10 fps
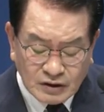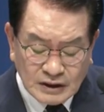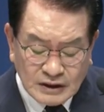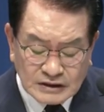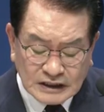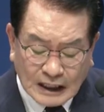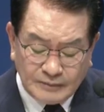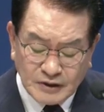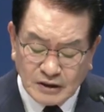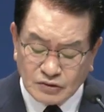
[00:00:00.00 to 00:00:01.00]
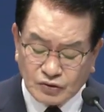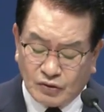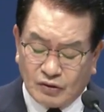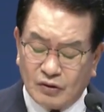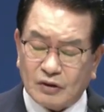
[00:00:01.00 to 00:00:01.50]
All you have to do is
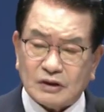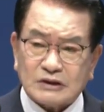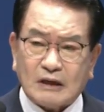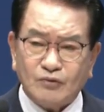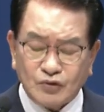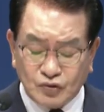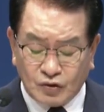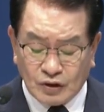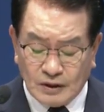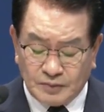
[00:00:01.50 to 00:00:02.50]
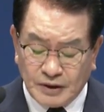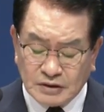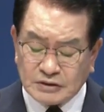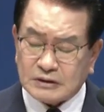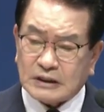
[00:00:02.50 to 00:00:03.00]
carry out the Team of Three
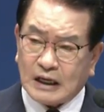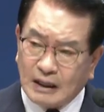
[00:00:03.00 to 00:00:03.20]
movement.